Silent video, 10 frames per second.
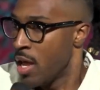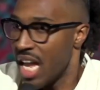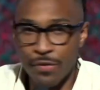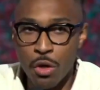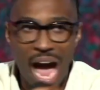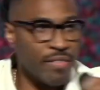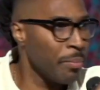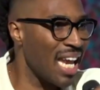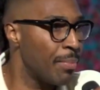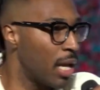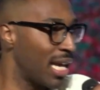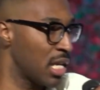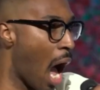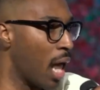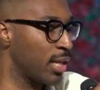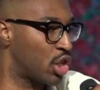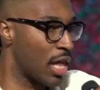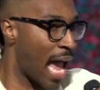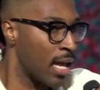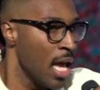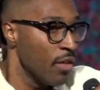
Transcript: If you haven't been able to acknowledge that,